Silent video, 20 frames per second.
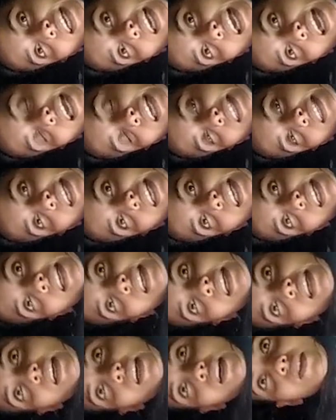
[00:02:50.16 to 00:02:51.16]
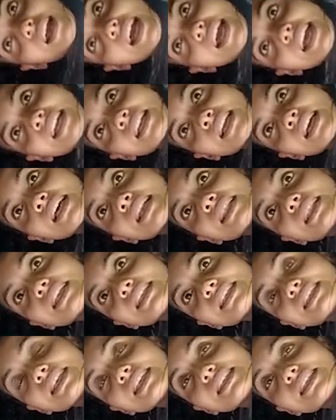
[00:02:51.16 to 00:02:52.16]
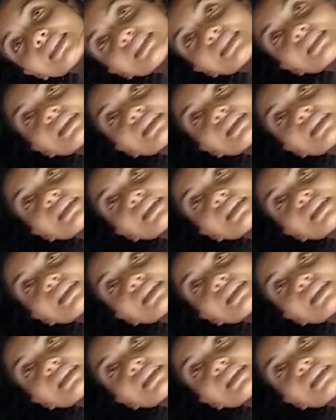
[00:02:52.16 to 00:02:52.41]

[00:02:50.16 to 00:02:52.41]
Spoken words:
exhale, right? This is